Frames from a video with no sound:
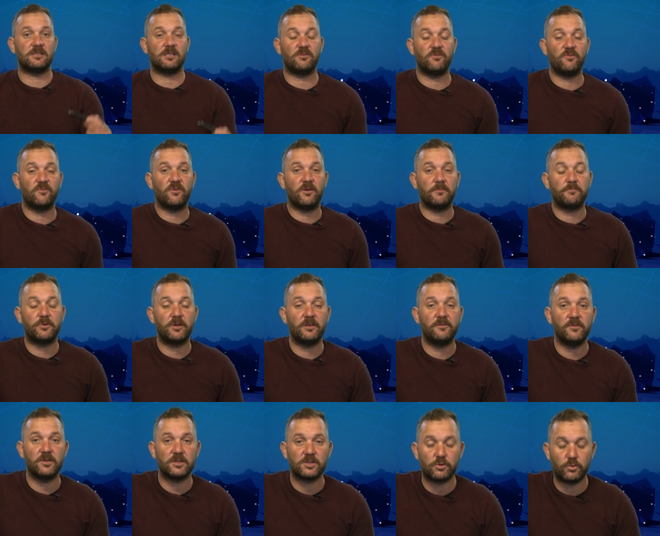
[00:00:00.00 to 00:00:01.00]
it with our
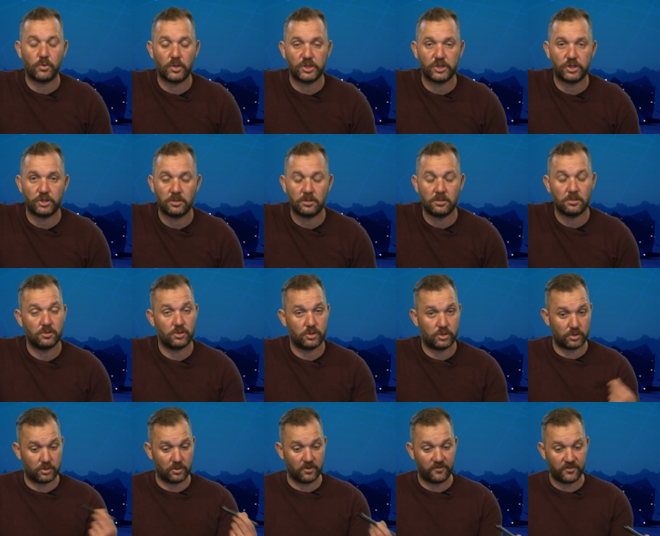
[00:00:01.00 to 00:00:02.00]
previous question,
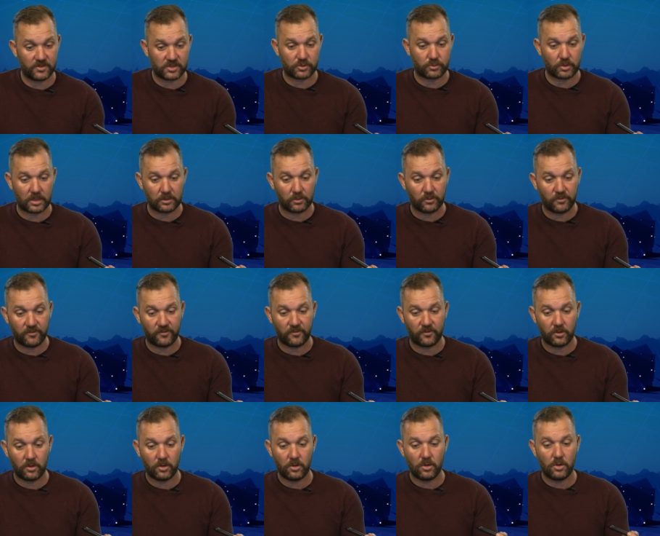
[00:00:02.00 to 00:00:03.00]
surface runoff.
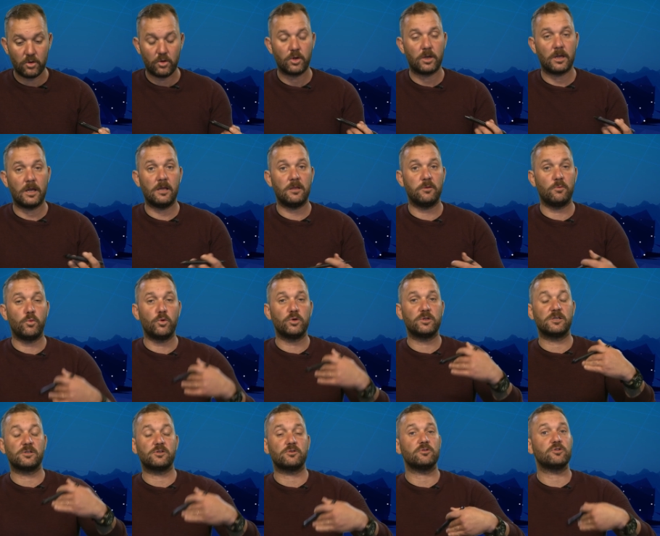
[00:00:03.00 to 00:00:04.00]
Okay, the
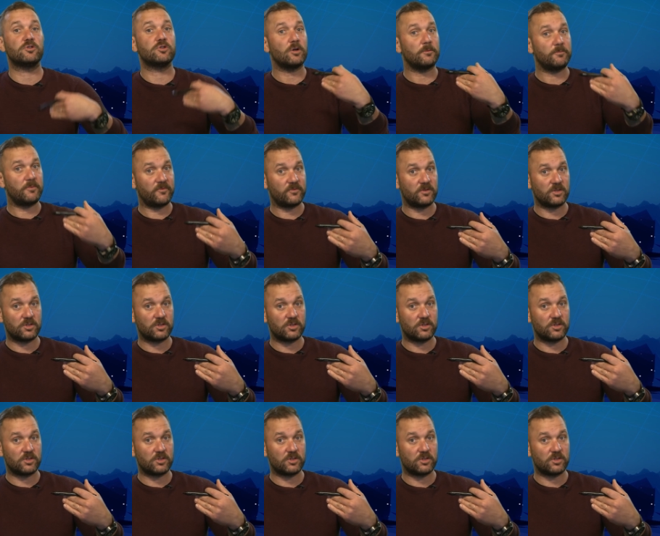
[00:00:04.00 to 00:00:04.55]
water is on top of the